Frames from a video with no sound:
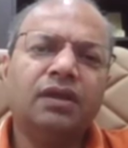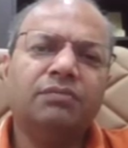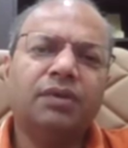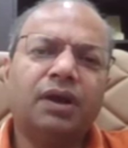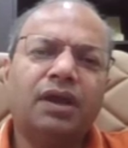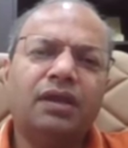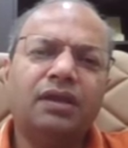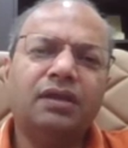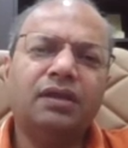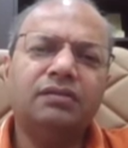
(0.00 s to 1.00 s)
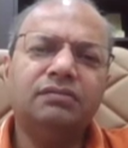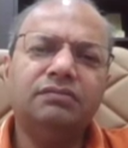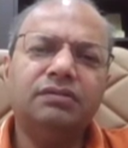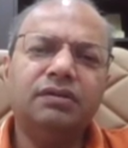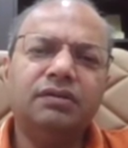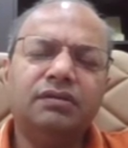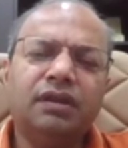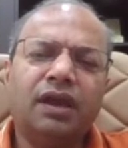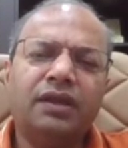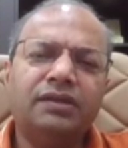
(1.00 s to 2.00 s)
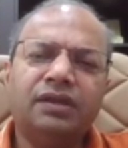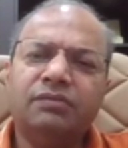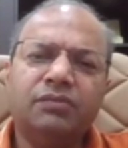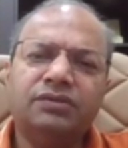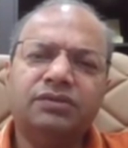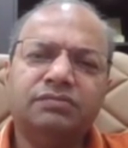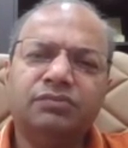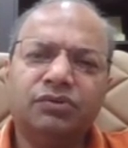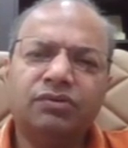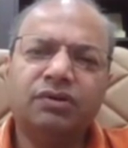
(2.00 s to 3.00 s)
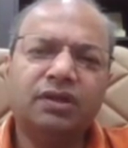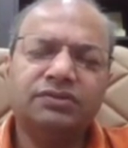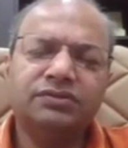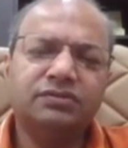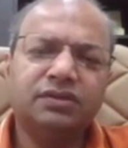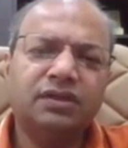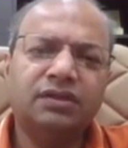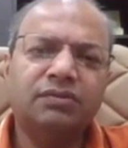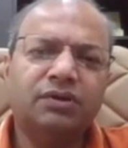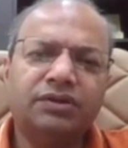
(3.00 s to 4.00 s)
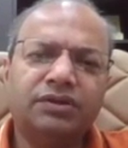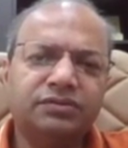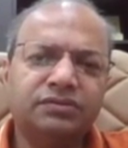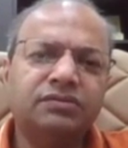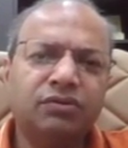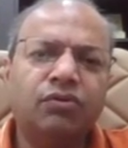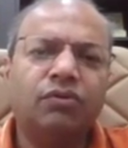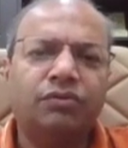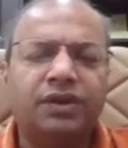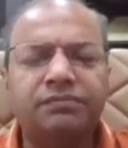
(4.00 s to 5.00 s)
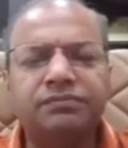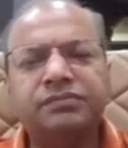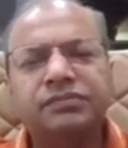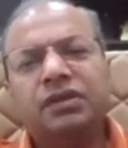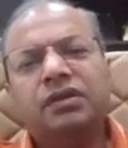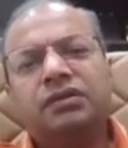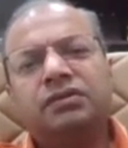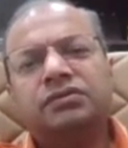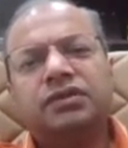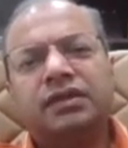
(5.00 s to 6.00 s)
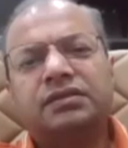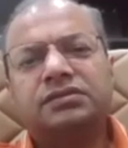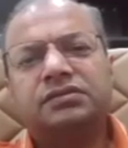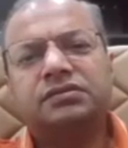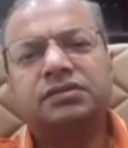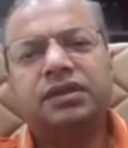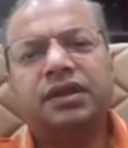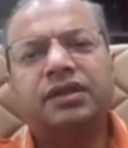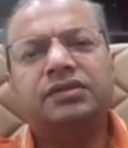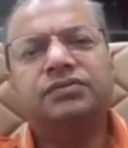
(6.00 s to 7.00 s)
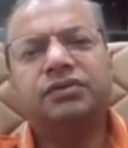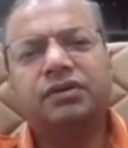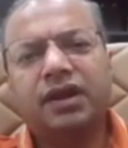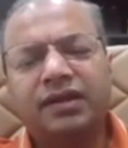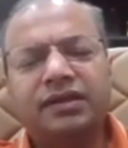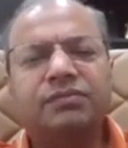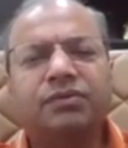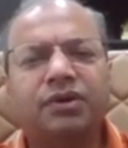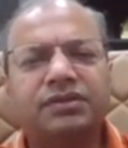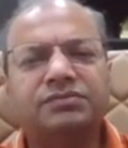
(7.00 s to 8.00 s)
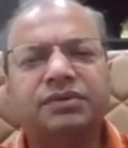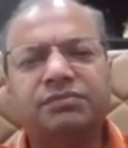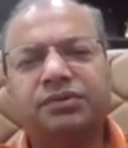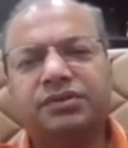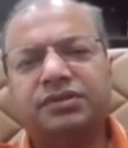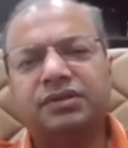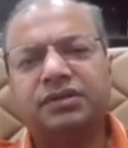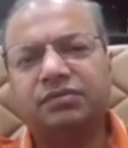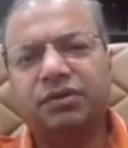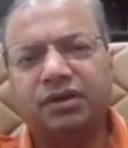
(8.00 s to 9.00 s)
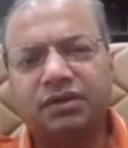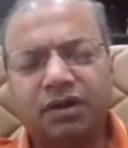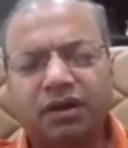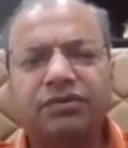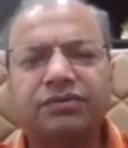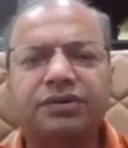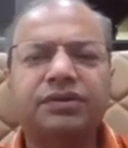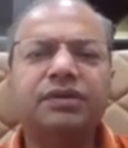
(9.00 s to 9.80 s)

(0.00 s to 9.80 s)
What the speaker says: By 9-10 months, more or less, antibodies go away. So that's the range for antibodies being present in the body. However,